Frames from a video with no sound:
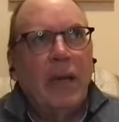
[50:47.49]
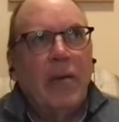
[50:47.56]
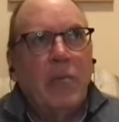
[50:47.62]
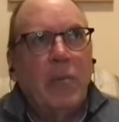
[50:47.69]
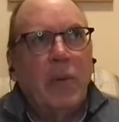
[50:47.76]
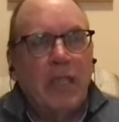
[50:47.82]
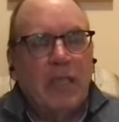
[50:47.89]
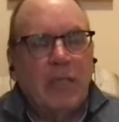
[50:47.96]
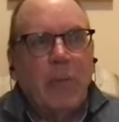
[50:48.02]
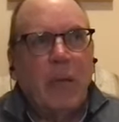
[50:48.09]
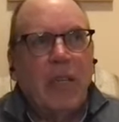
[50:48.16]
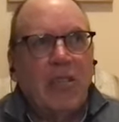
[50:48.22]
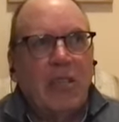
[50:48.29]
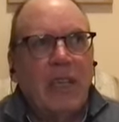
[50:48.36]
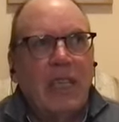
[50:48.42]
but
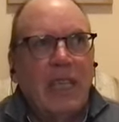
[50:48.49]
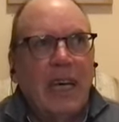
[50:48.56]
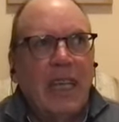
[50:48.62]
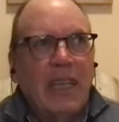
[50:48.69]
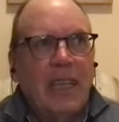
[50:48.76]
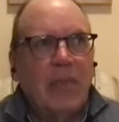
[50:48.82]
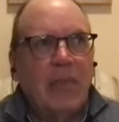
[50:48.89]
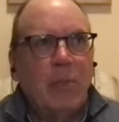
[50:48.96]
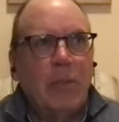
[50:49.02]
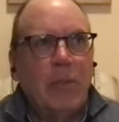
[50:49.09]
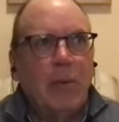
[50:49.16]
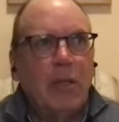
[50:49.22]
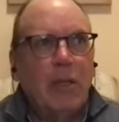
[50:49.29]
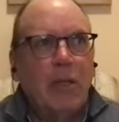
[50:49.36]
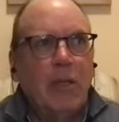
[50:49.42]
especially i think
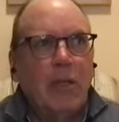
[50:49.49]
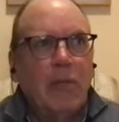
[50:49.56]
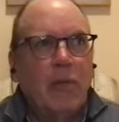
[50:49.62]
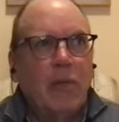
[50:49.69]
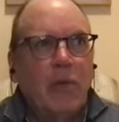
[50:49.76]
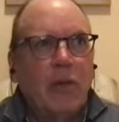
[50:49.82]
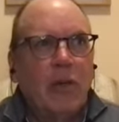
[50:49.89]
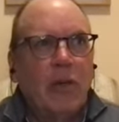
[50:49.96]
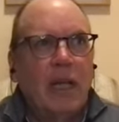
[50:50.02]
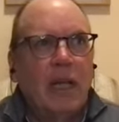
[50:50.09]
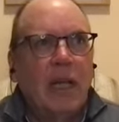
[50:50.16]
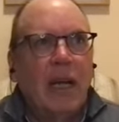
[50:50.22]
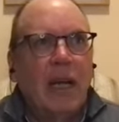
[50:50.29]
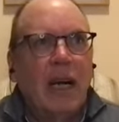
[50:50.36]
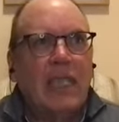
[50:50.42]
people look for
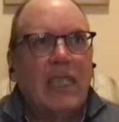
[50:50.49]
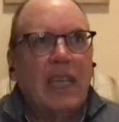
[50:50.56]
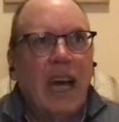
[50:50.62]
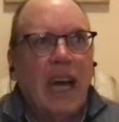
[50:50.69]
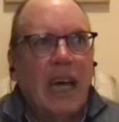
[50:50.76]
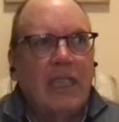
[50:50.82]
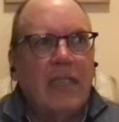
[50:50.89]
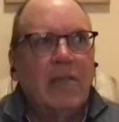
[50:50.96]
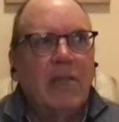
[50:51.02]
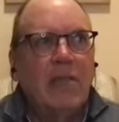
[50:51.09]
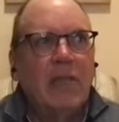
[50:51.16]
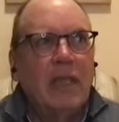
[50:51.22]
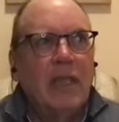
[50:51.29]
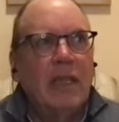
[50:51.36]
a kind of